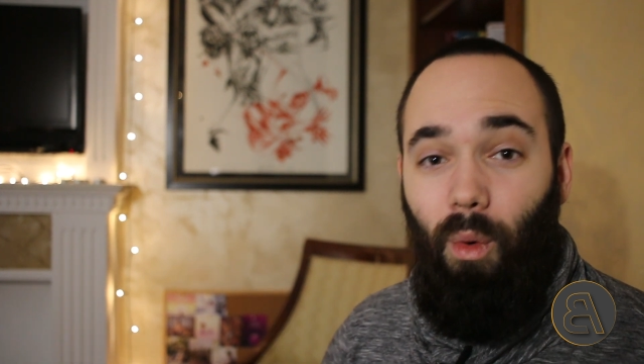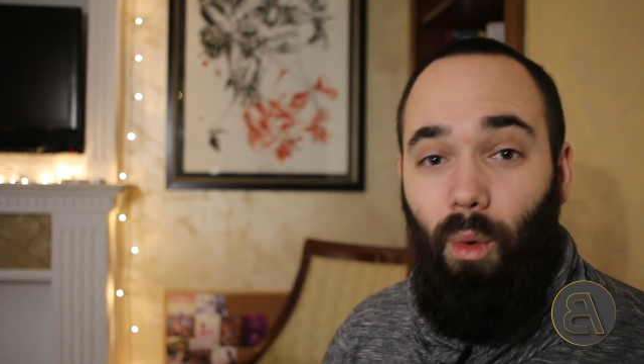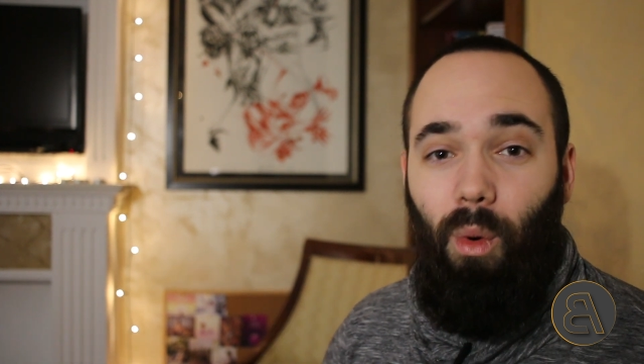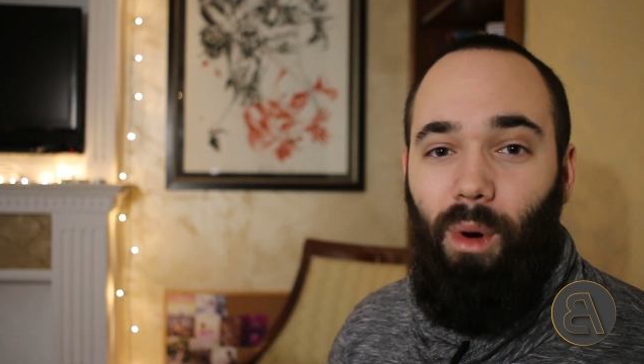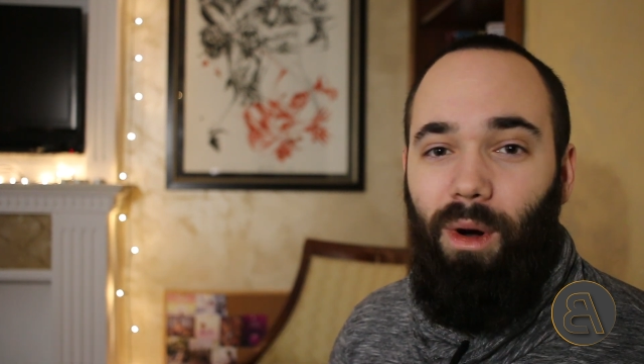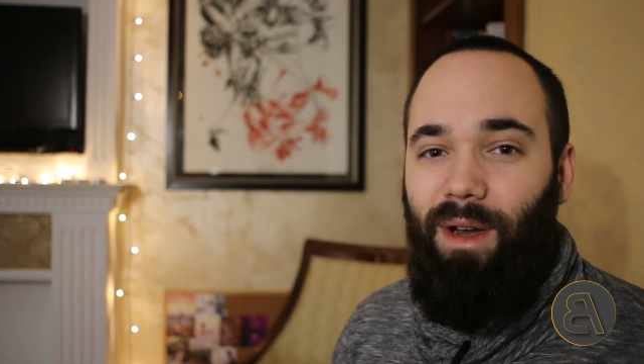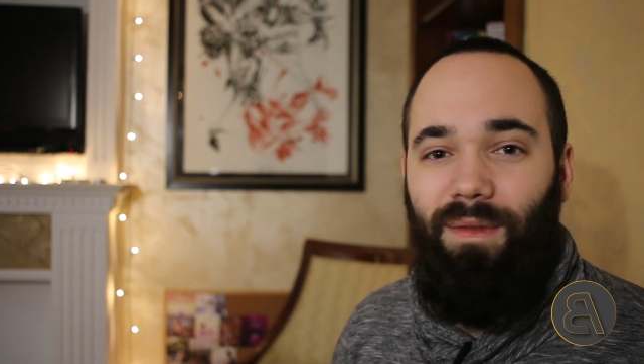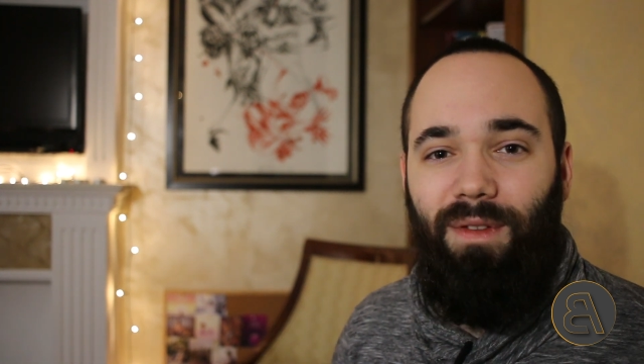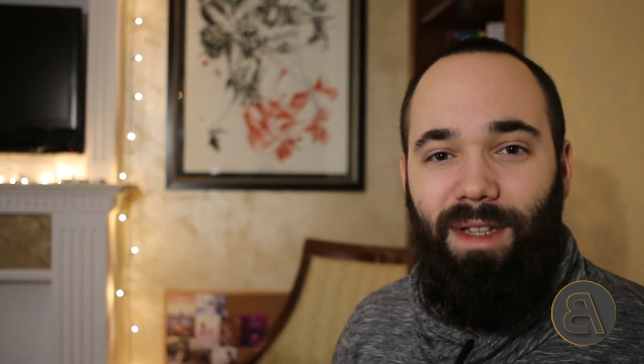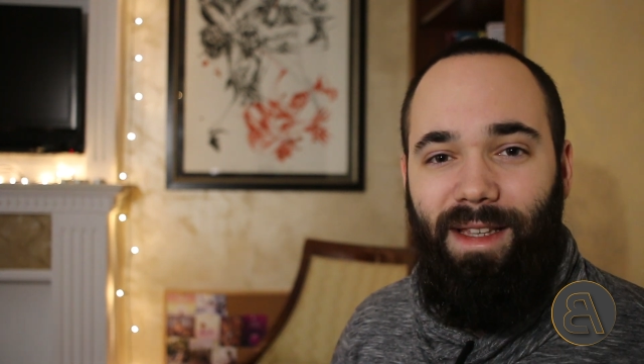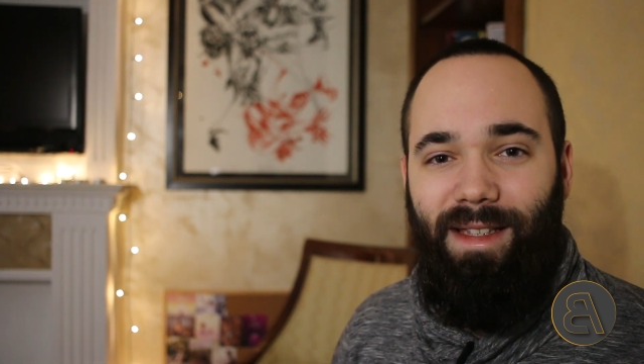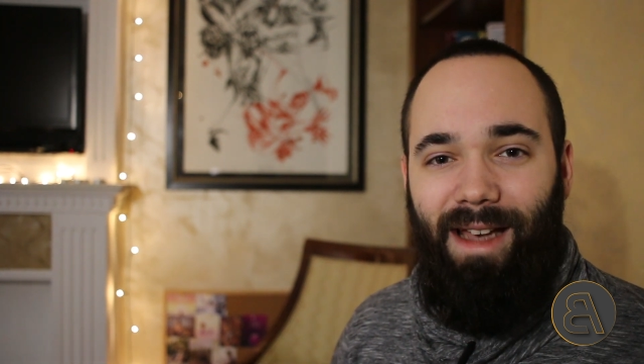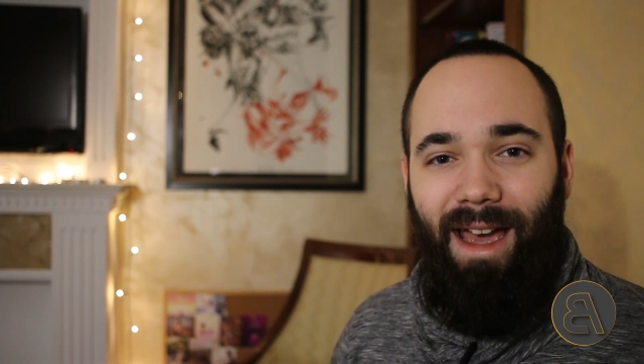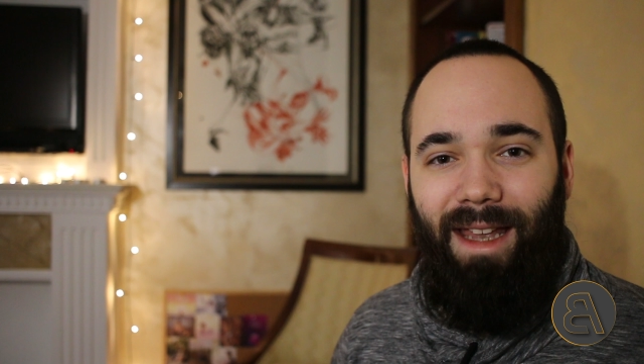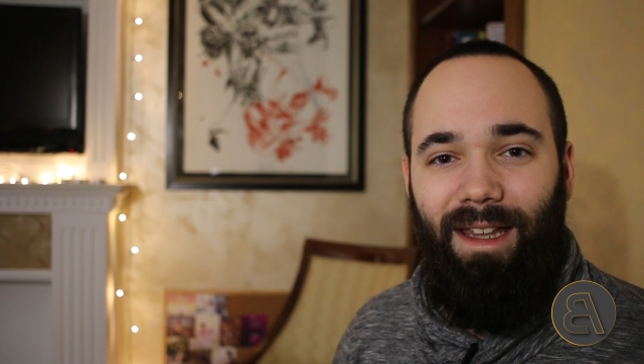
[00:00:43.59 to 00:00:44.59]
or if you
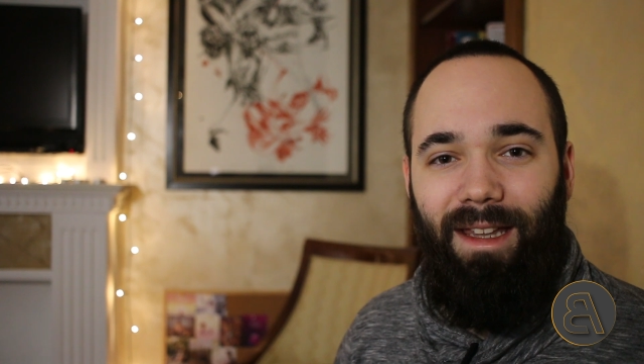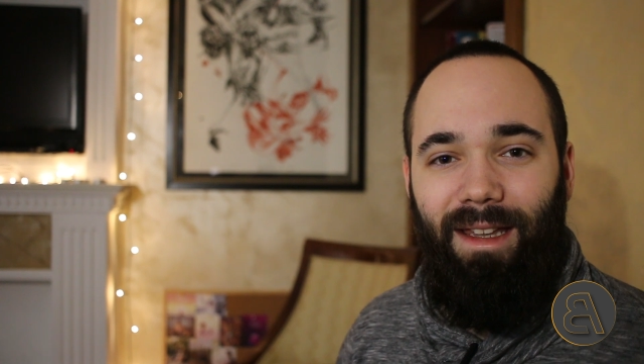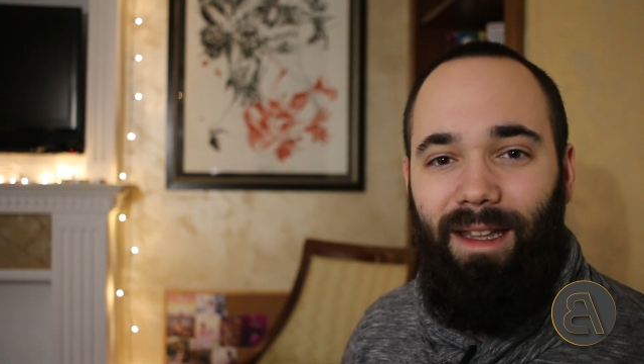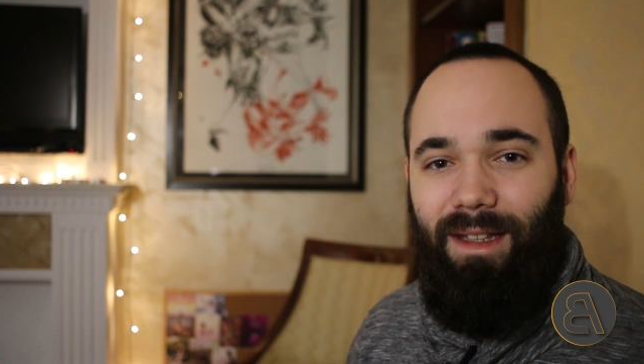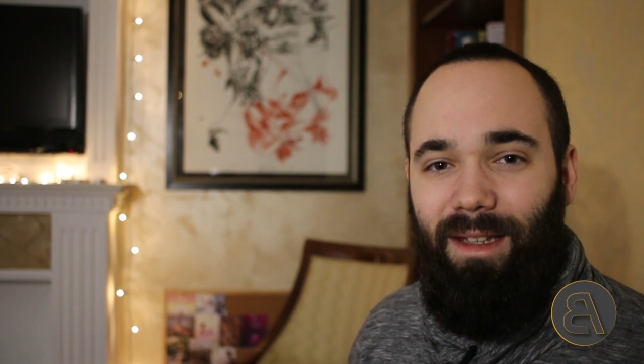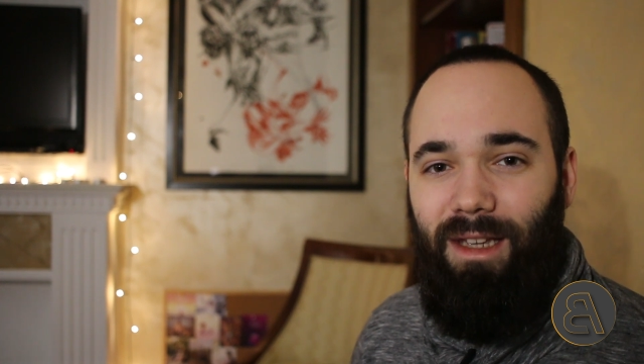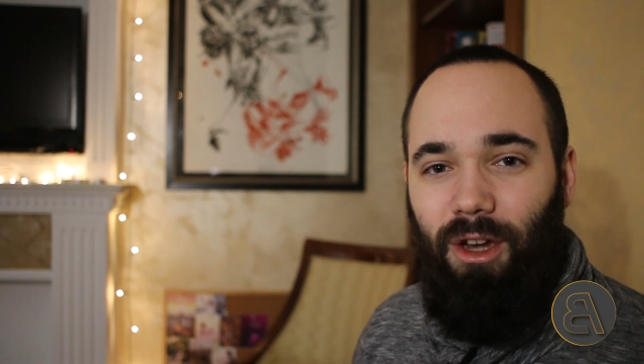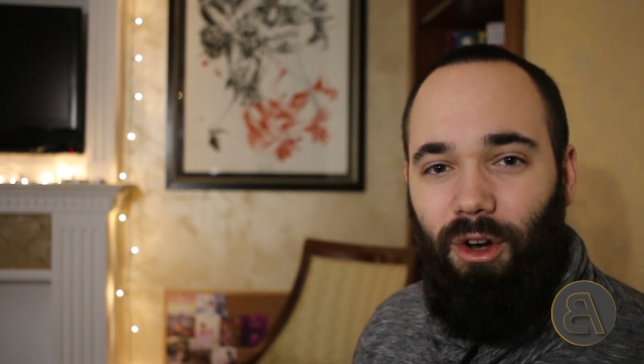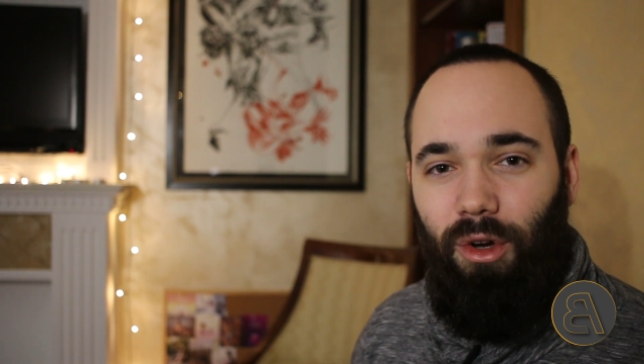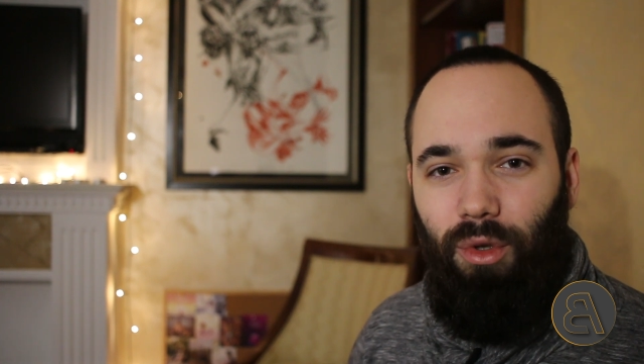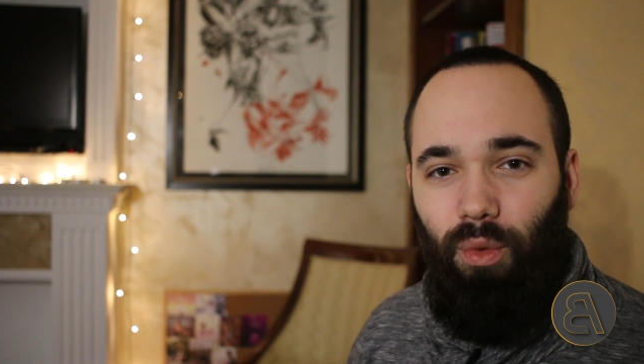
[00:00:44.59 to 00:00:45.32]
decided that year